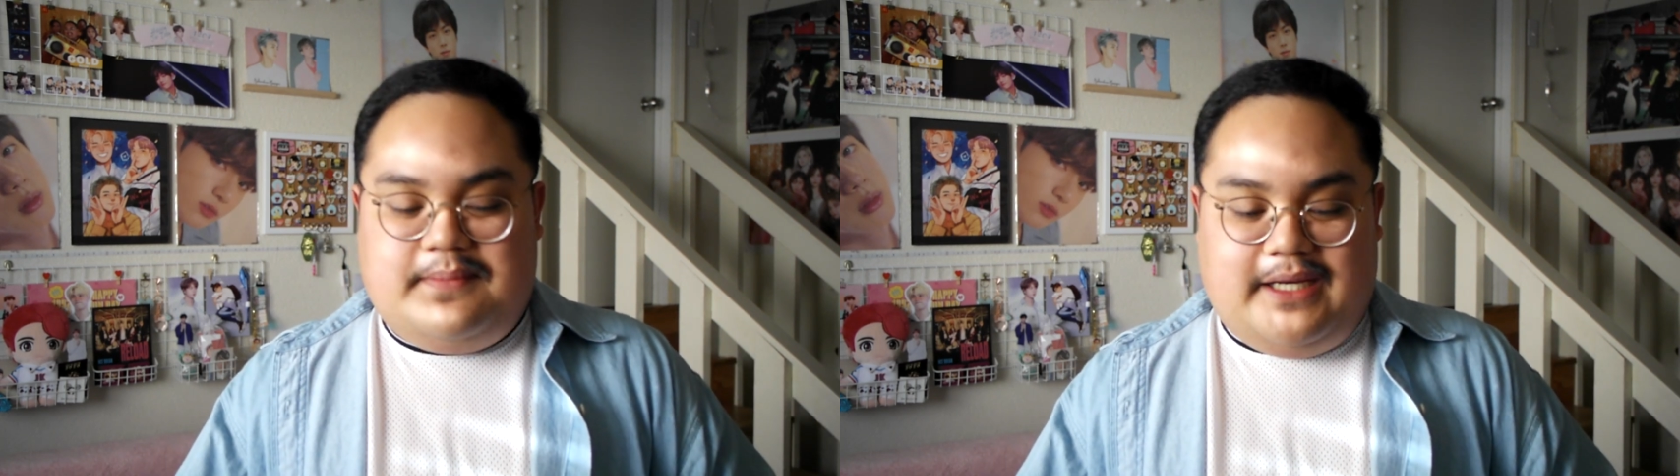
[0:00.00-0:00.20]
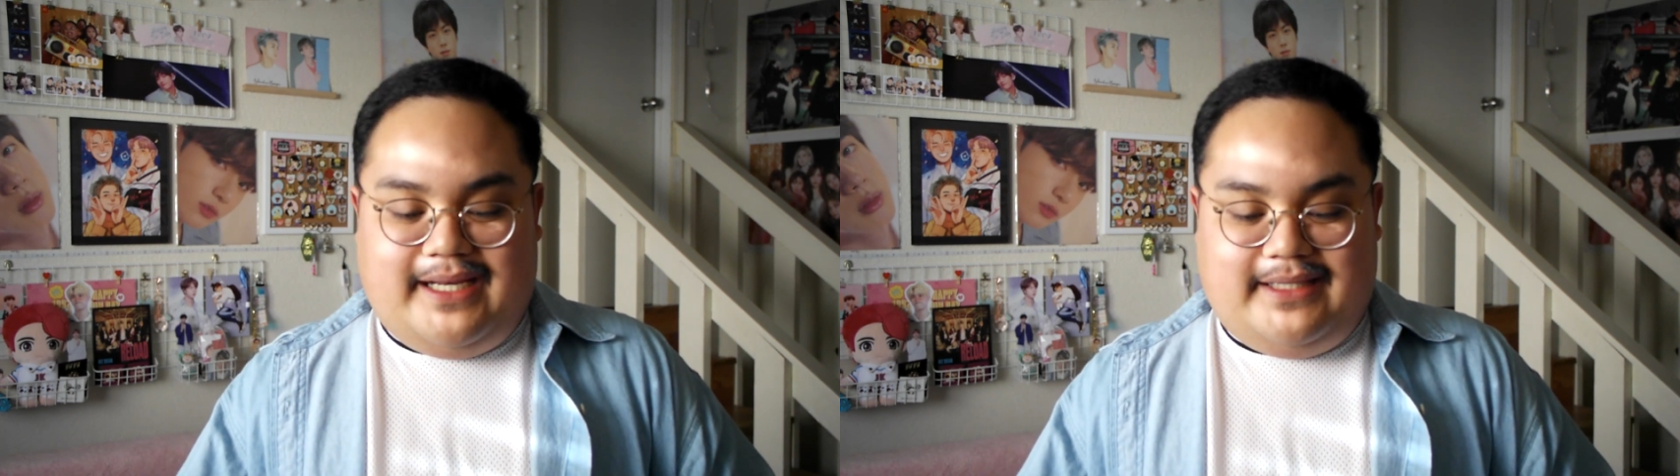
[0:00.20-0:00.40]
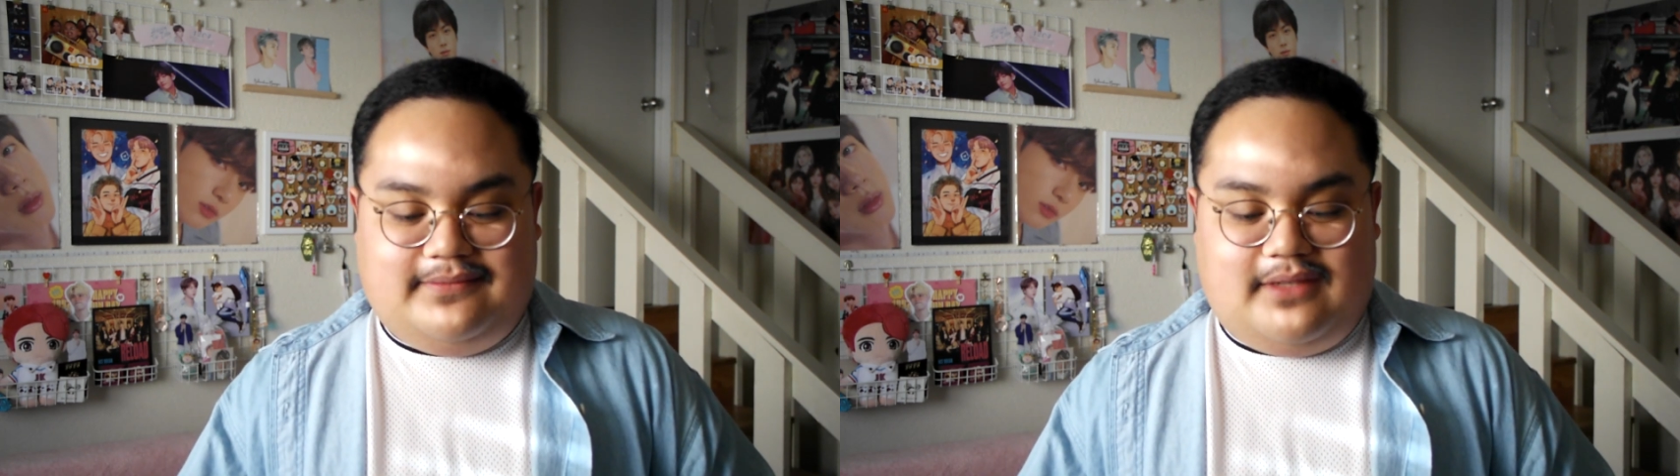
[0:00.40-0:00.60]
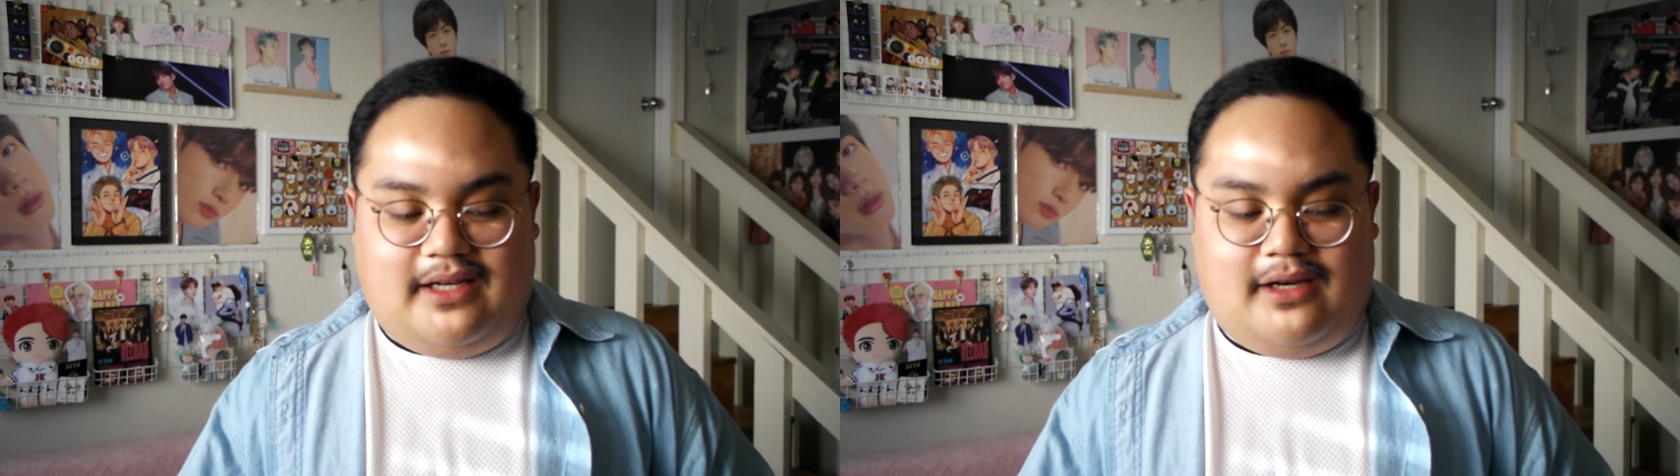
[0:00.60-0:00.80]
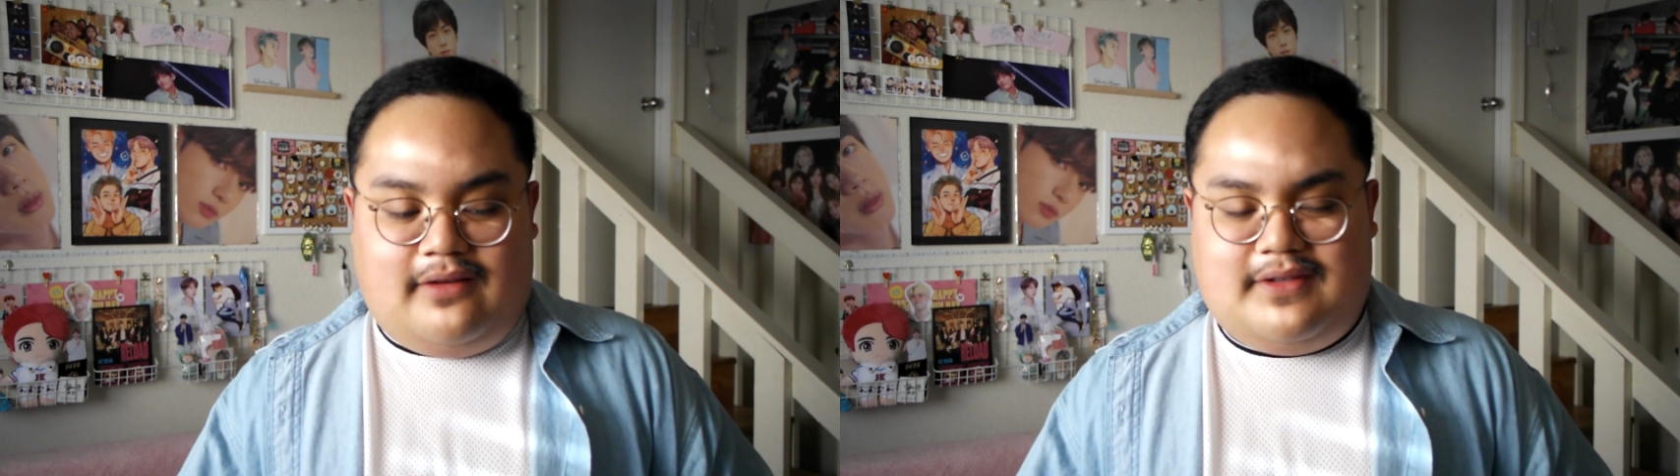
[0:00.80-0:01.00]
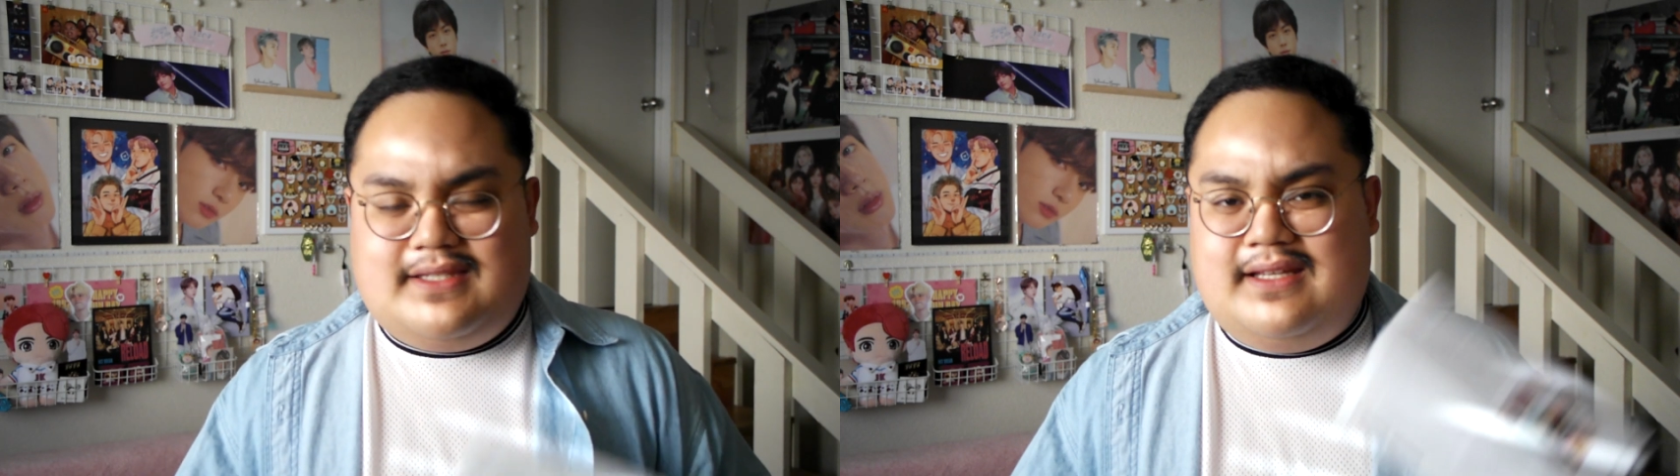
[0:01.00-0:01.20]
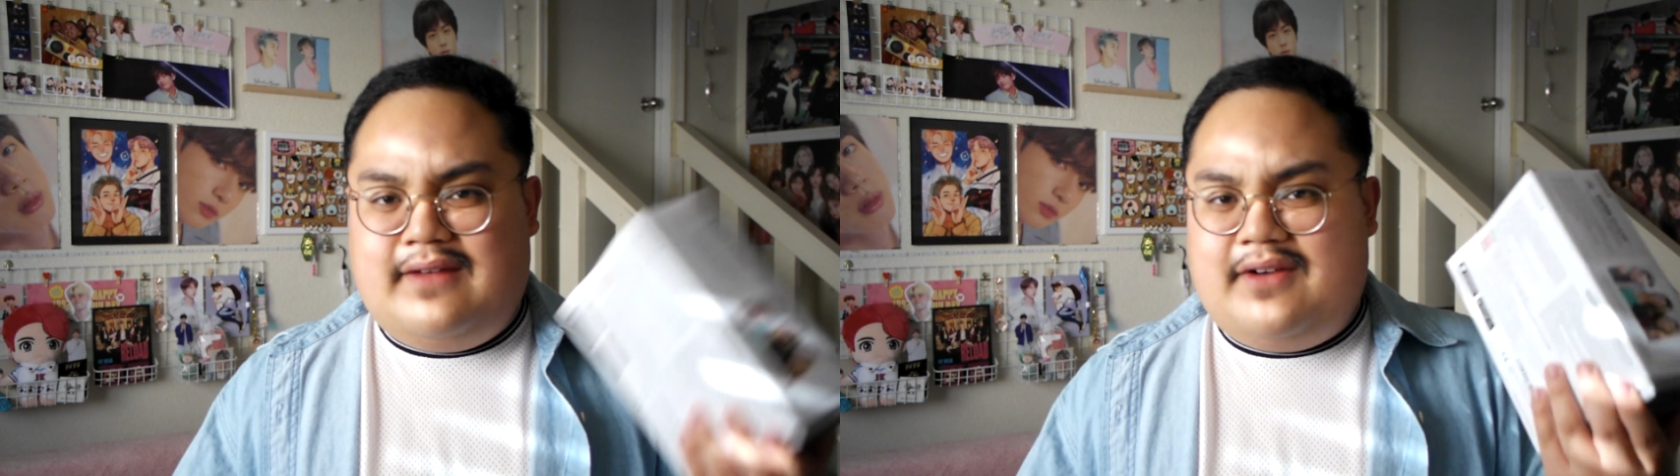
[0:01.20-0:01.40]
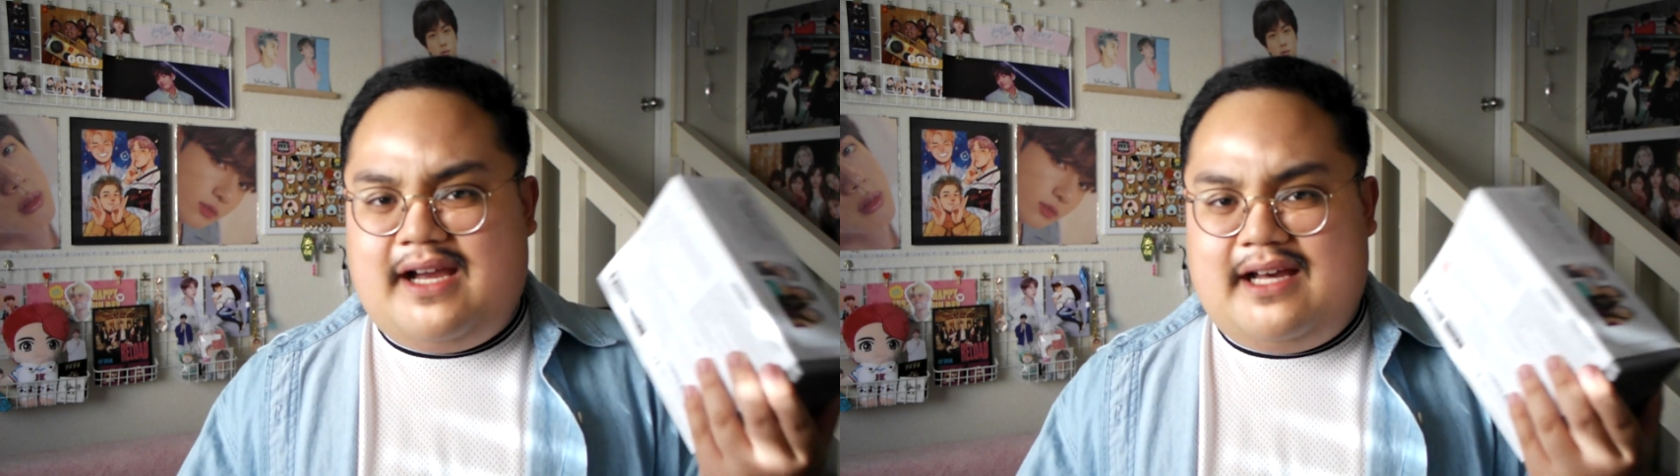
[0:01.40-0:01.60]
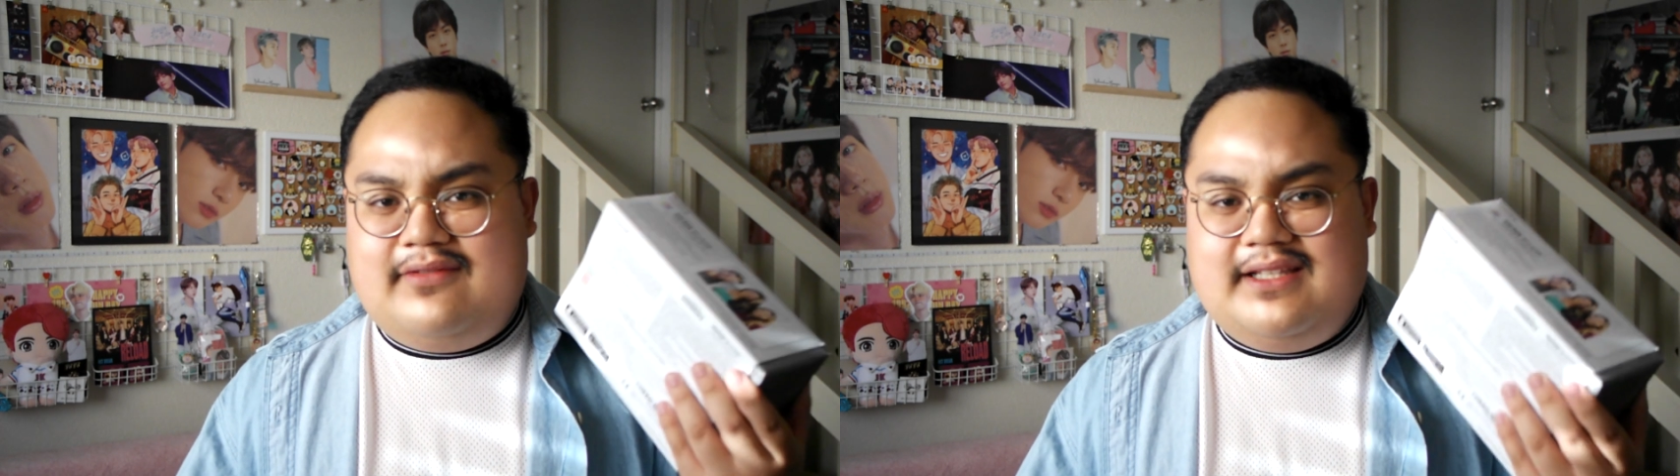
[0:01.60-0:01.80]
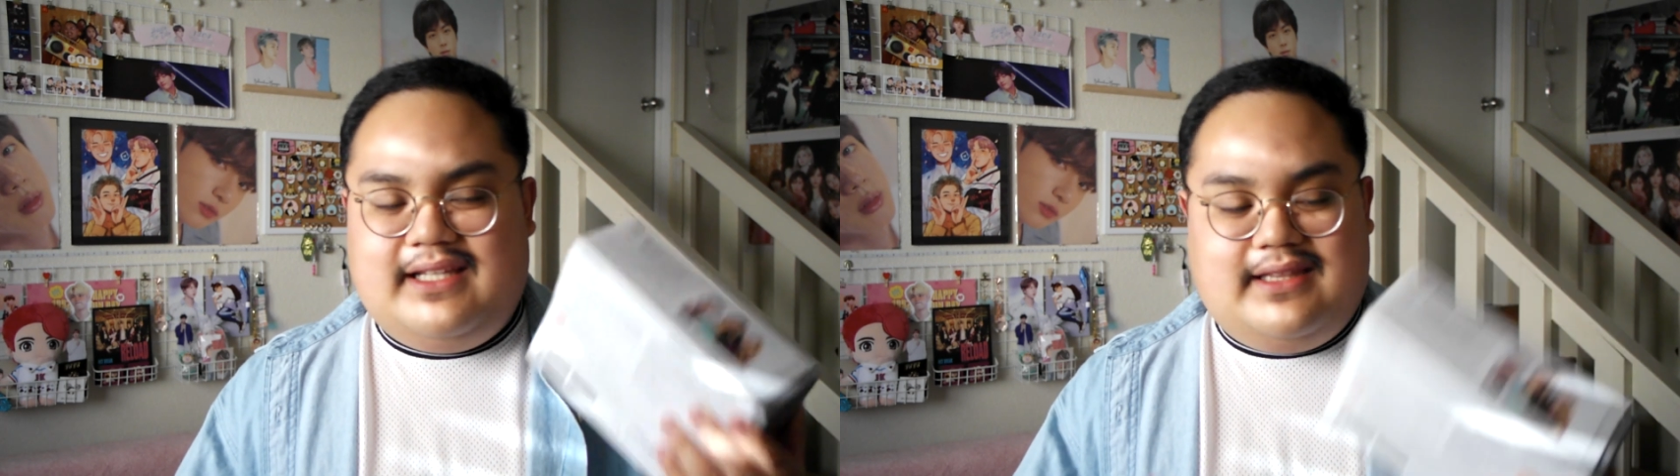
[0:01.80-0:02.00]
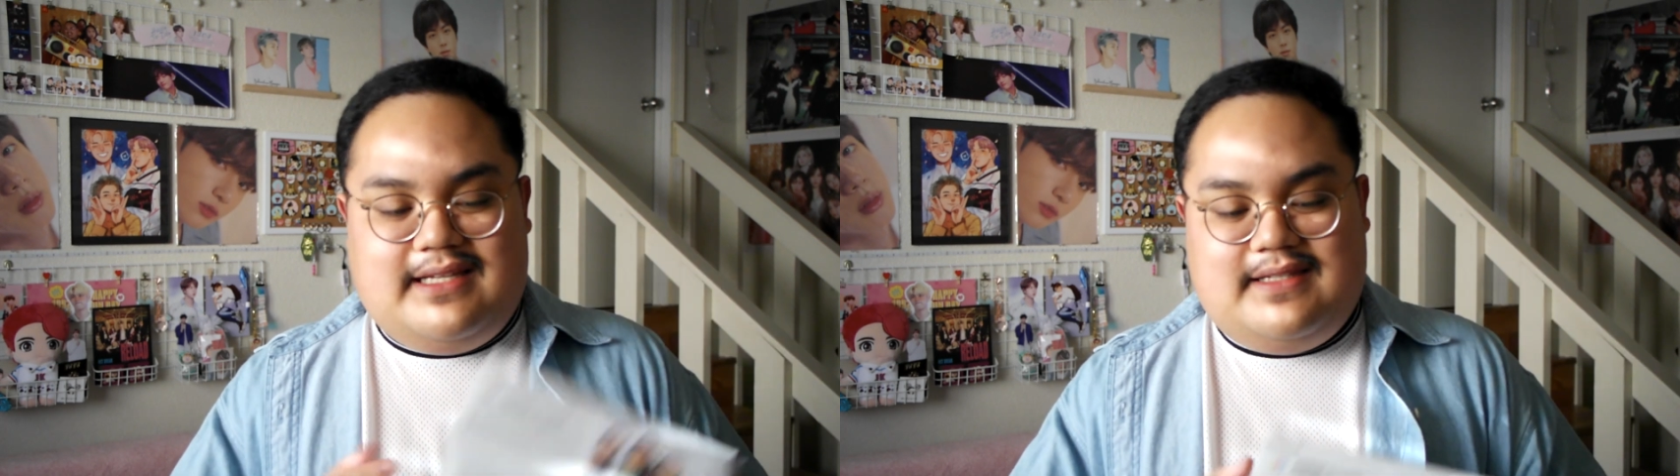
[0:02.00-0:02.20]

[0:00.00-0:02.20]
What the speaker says: but I obviously never had one like this.